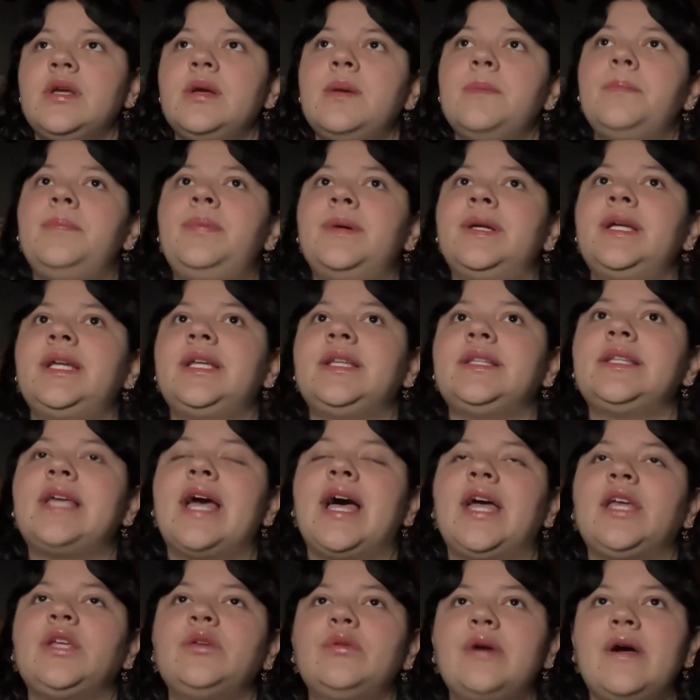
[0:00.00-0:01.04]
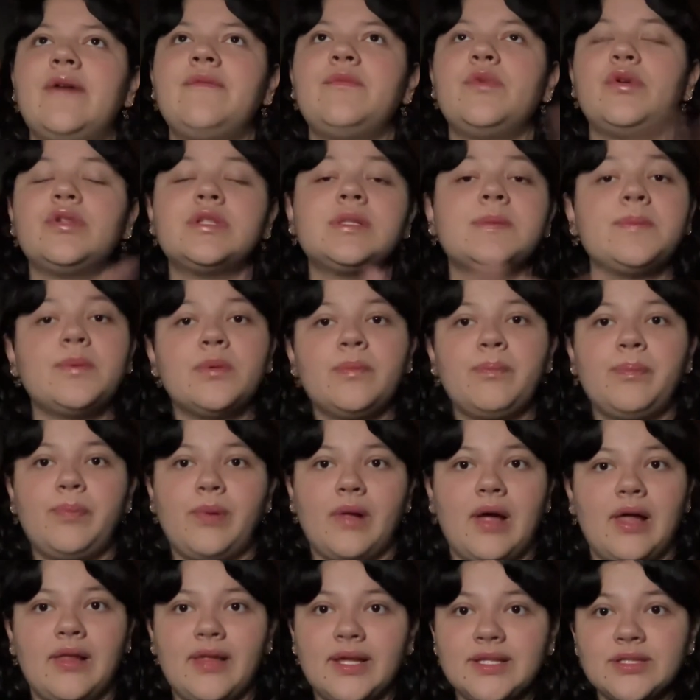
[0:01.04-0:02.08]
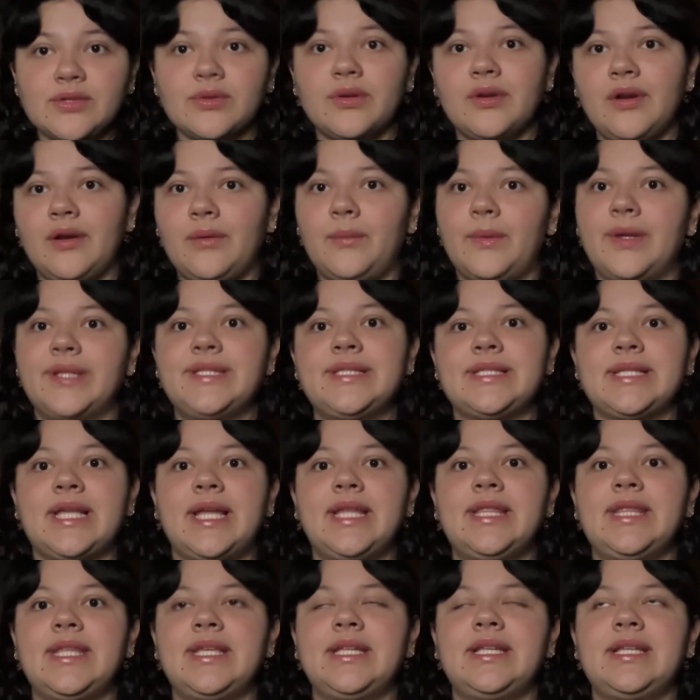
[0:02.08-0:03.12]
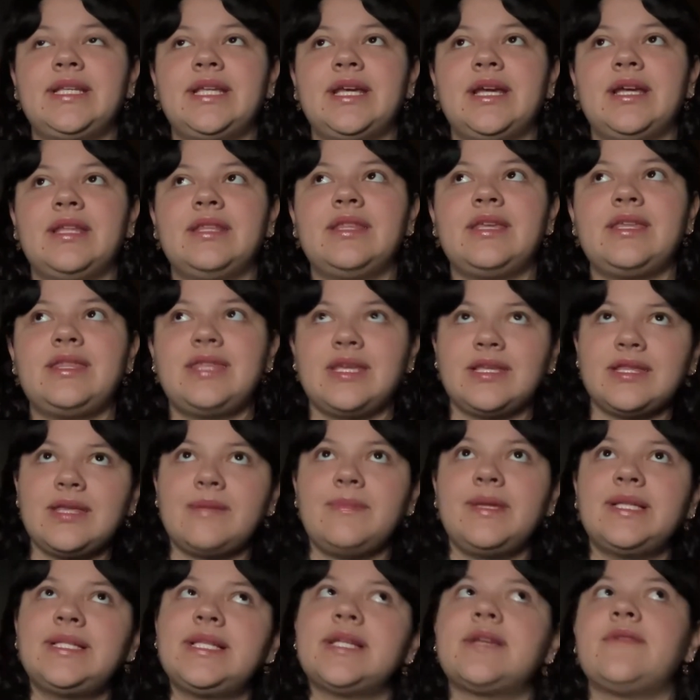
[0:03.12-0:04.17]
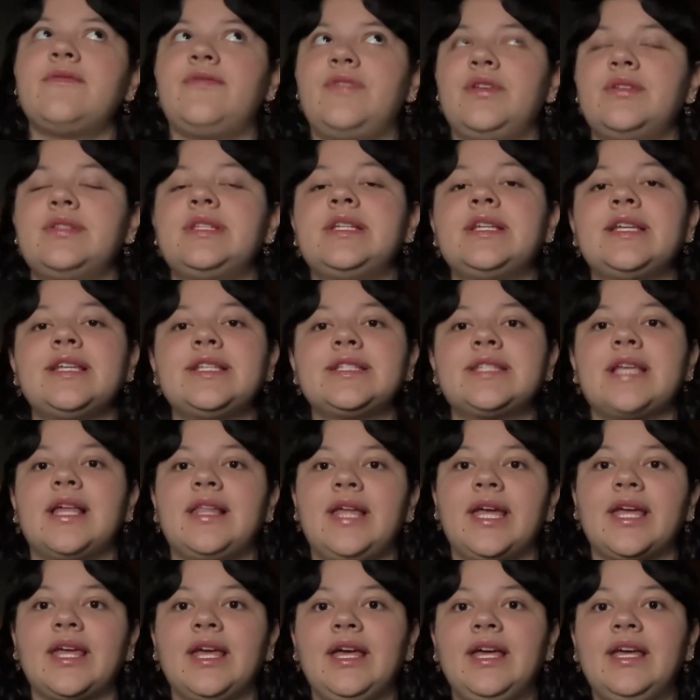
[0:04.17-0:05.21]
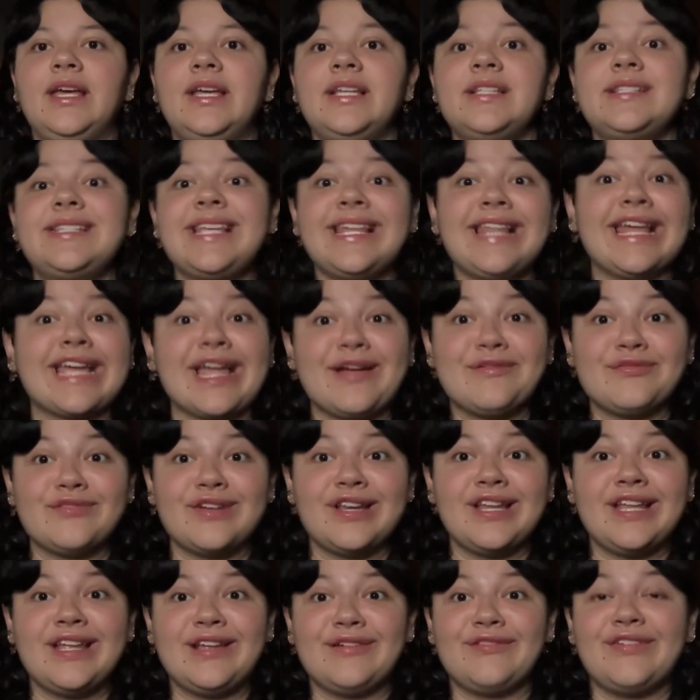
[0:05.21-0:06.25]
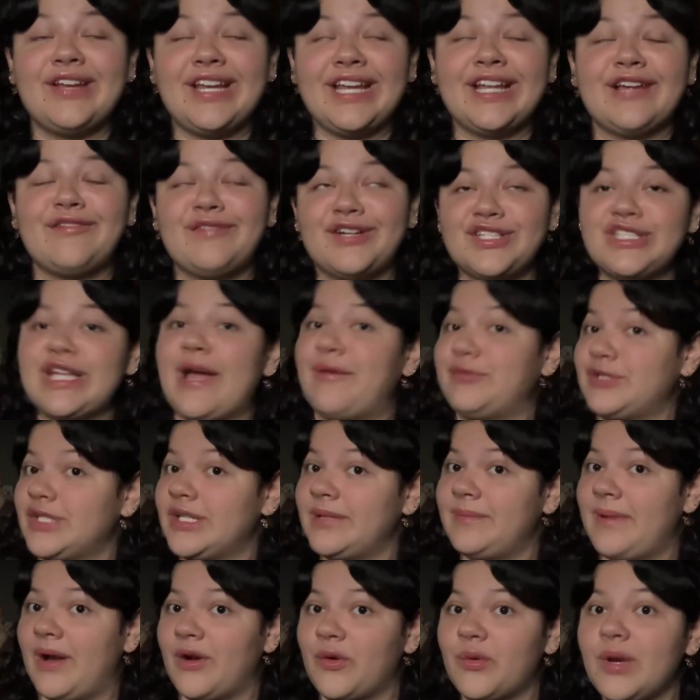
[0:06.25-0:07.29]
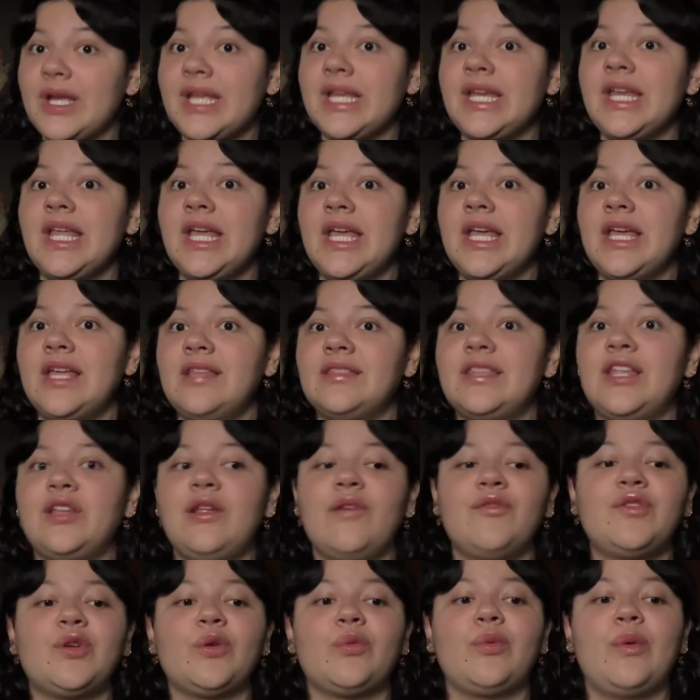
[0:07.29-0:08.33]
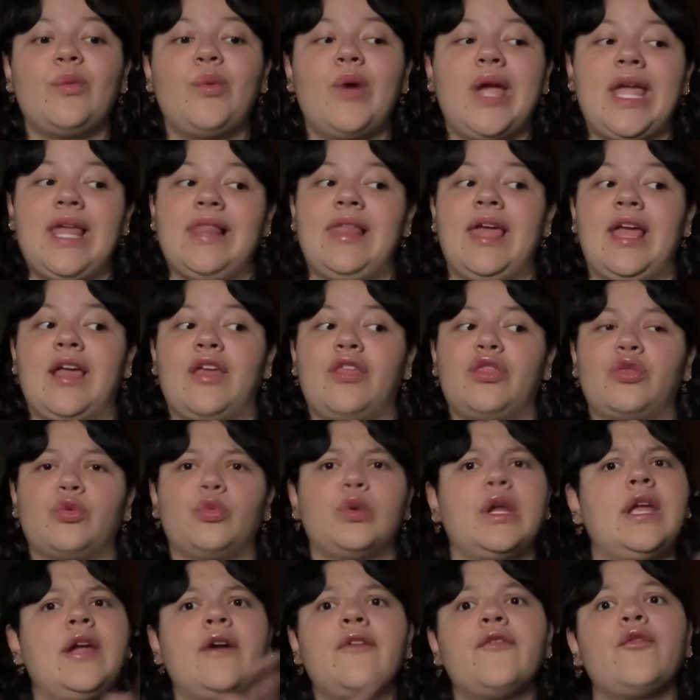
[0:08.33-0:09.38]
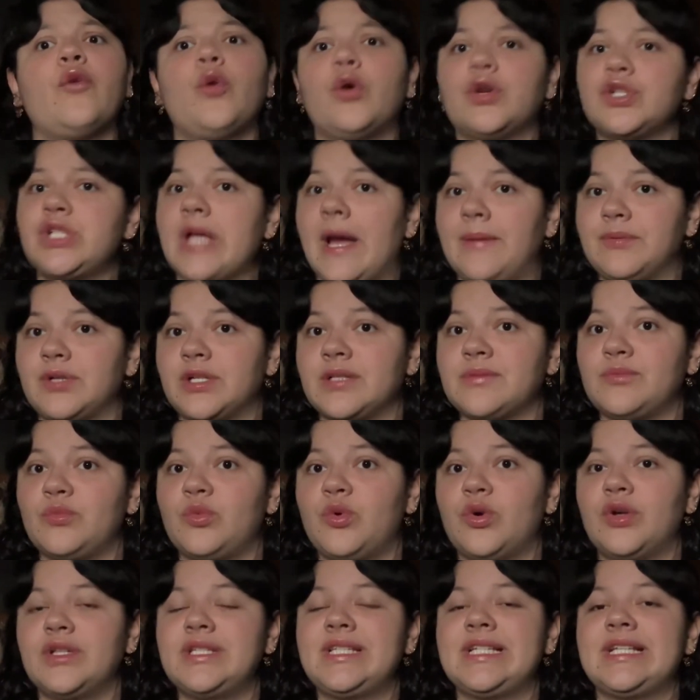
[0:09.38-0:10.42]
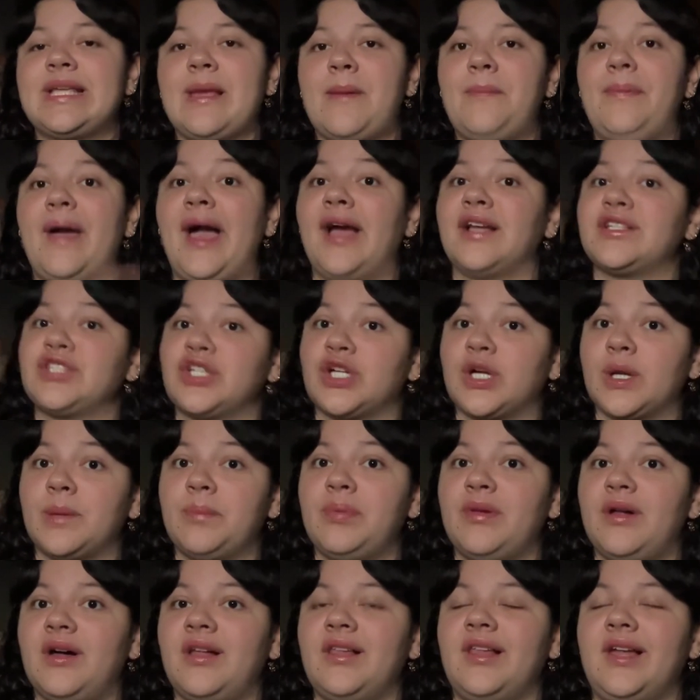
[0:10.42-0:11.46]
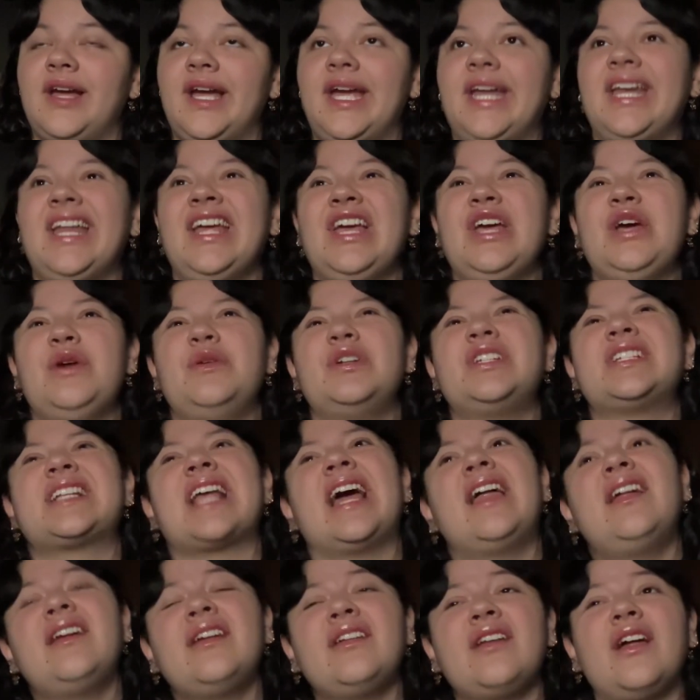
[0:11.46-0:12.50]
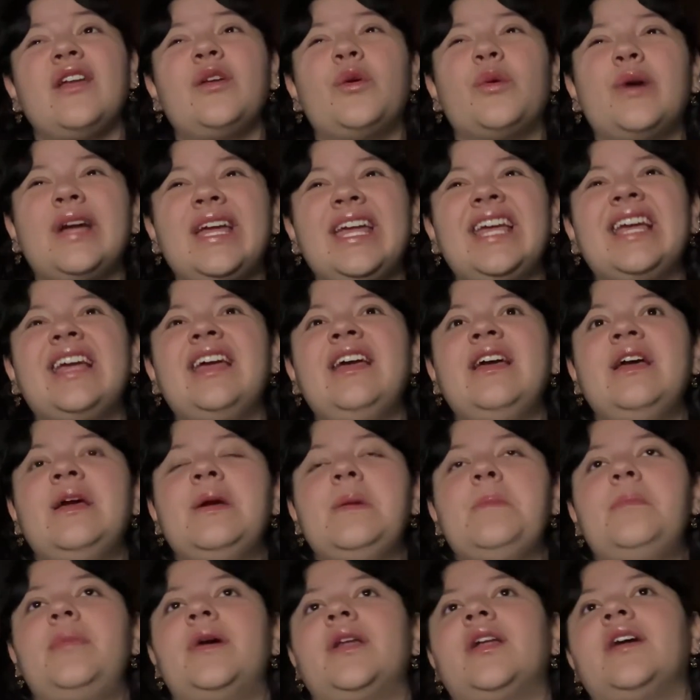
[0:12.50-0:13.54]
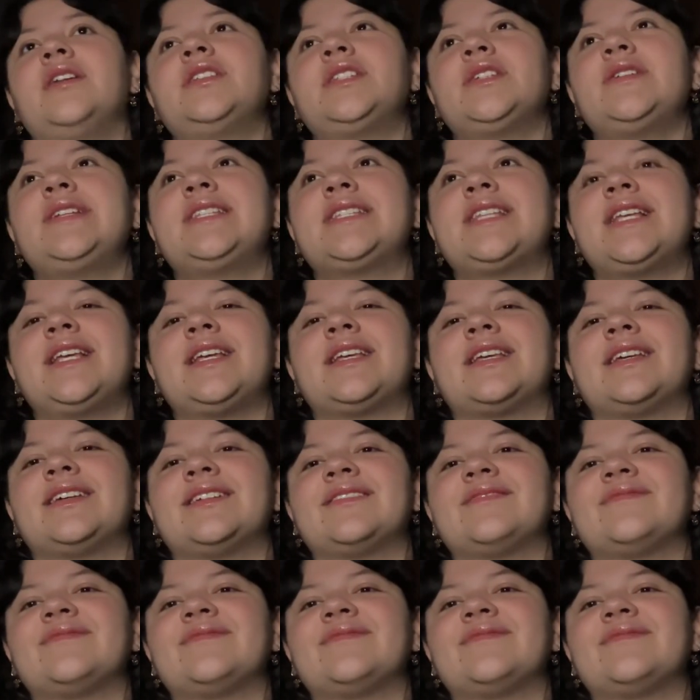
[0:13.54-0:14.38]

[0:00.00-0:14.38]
But yeah, you have multiple plot lines going on at once, and then the thing that makes it confusing is that, say I'm reading one chapter about Quinn, then you have to wait 3 or 4 chapters more to get back to her plot line, which is kind of annoying. But also it's it